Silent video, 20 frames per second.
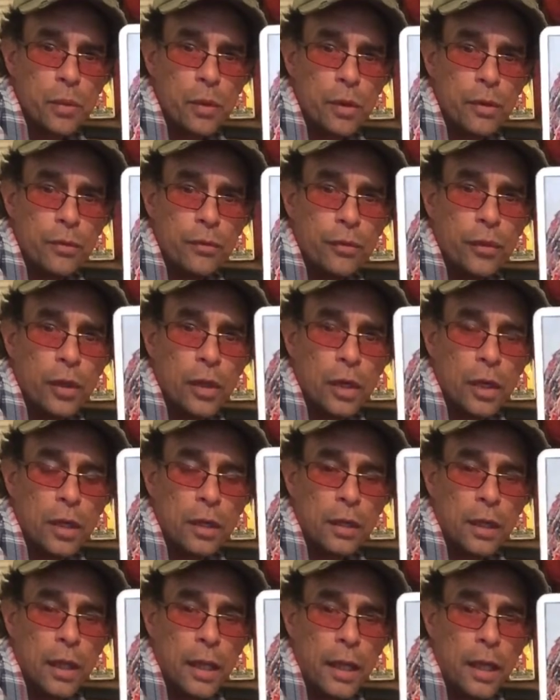1 foot
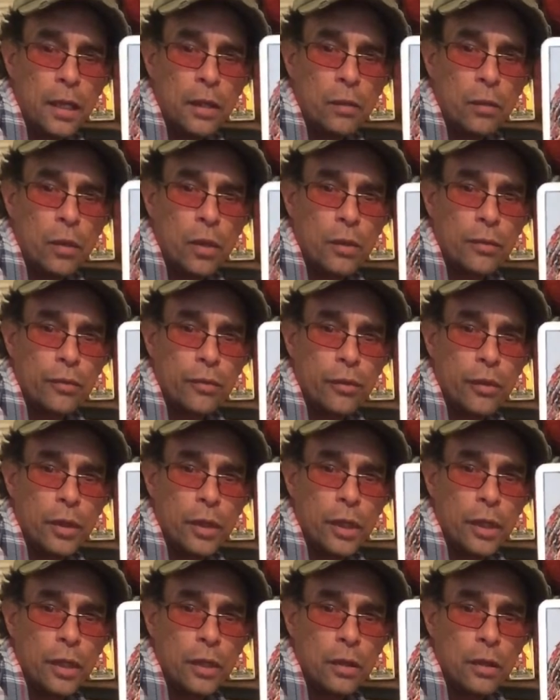on land, 1 foot
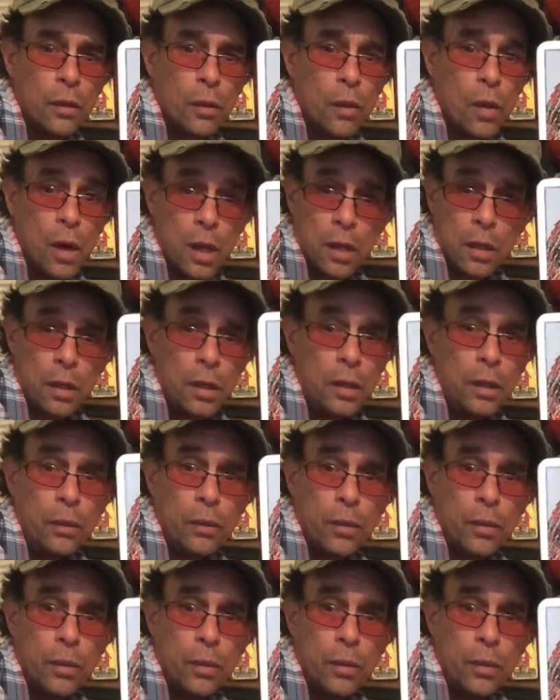in the water,